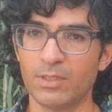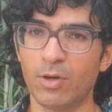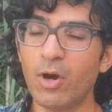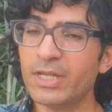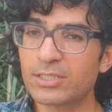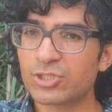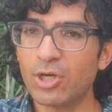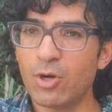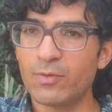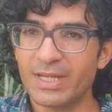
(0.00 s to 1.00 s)
On its
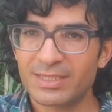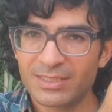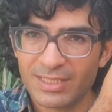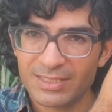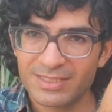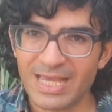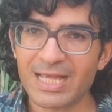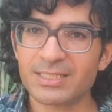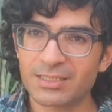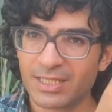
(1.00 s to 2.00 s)
own, it
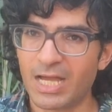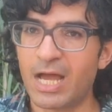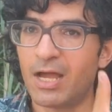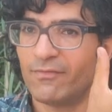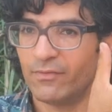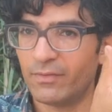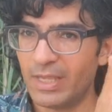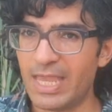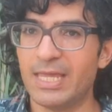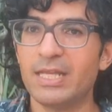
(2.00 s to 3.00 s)
doesn't have
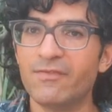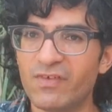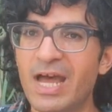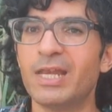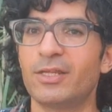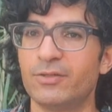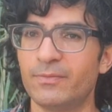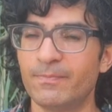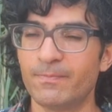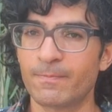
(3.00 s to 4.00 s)
any value.
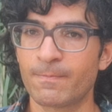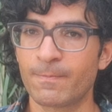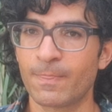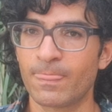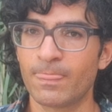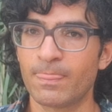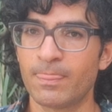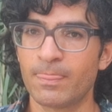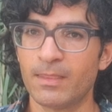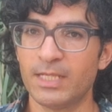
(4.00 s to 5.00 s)

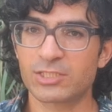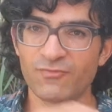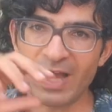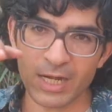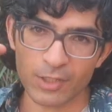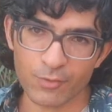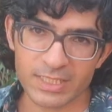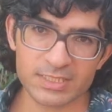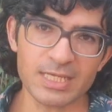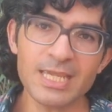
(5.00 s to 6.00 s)
Its value
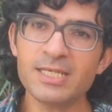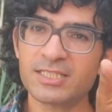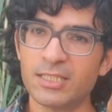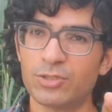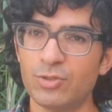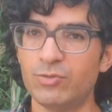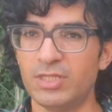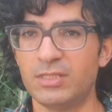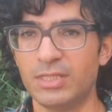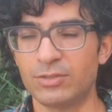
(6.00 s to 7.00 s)
is
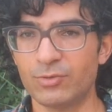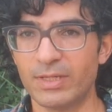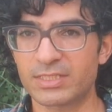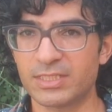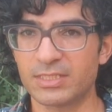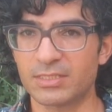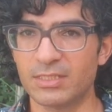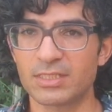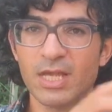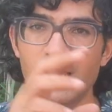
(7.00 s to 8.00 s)
instituted into
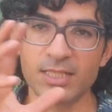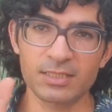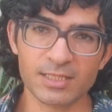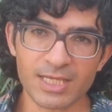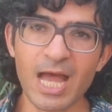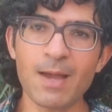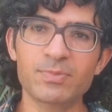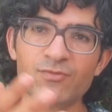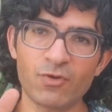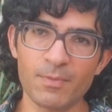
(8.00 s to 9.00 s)
existence. It
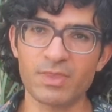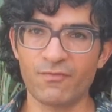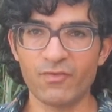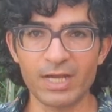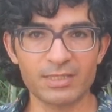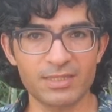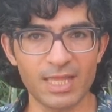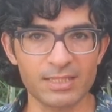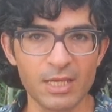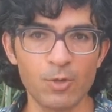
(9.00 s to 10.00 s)
comes from the fact
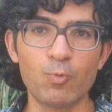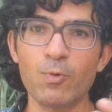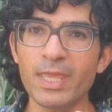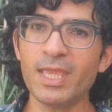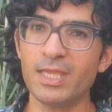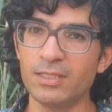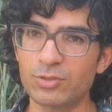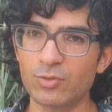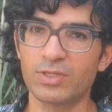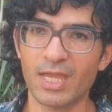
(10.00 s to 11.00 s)
that we
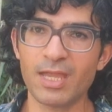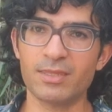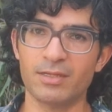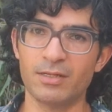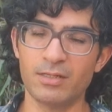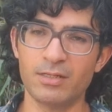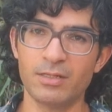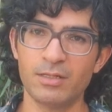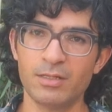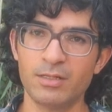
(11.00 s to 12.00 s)
together,
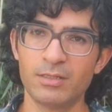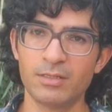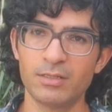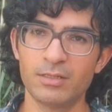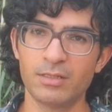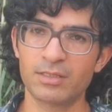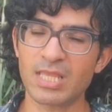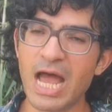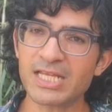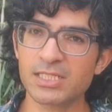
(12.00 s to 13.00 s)

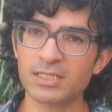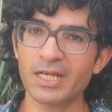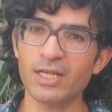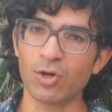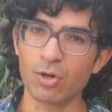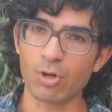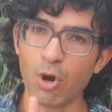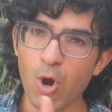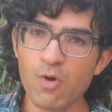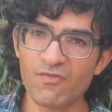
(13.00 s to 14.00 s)
tacitly or
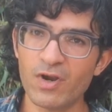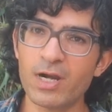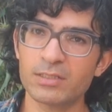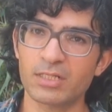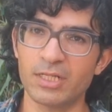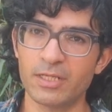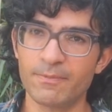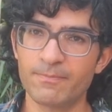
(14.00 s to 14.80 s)
overtly,